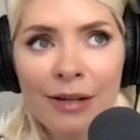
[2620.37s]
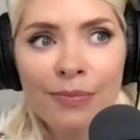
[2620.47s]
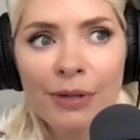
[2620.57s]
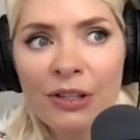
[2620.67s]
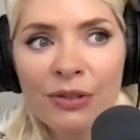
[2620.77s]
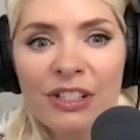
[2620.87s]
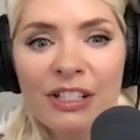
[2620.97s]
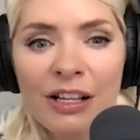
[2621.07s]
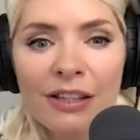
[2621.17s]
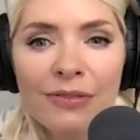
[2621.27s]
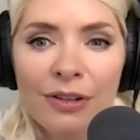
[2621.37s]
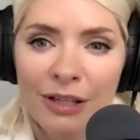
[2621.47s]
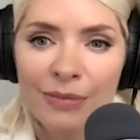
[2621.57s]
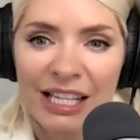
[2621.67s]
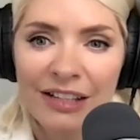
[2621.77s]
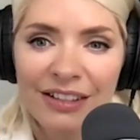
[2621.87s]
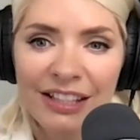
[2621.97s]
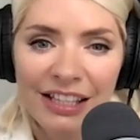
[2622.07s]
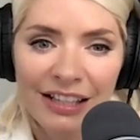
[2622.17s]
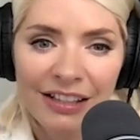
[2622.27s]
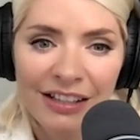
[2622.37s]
but you can turn the volume down, I think.